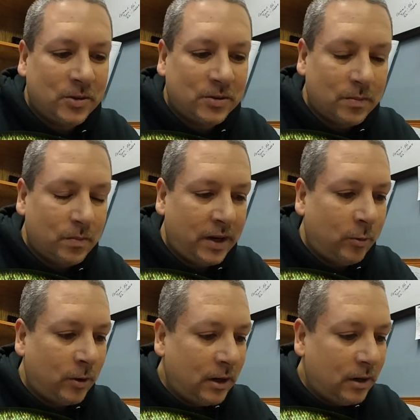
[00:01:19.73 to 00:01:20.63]
Some
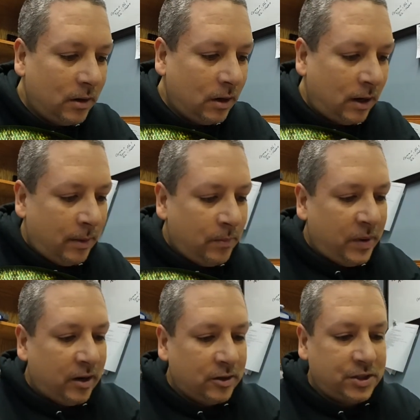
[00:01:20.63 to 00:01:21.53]

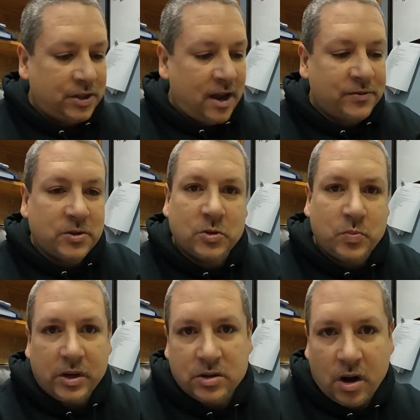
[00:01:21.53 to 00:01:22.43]
bigger stuff. So
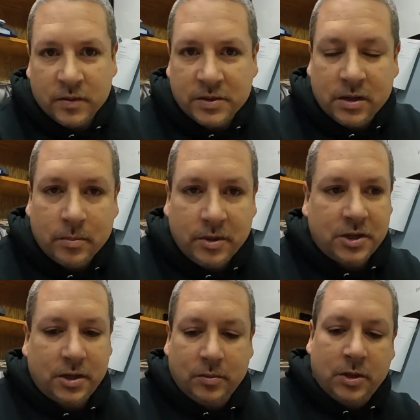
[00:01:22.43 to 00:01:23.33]
spinners are always going to be
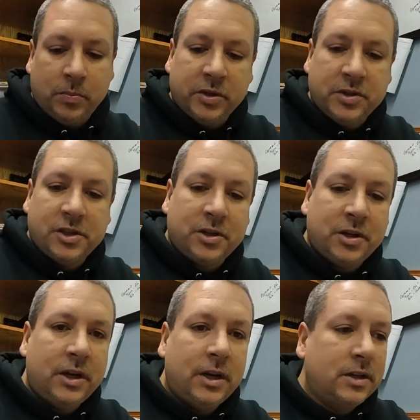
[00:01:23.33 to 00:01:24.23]
cheaper and such a
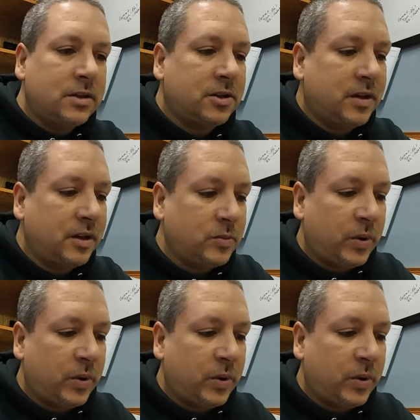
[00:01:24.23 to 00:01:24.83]
things.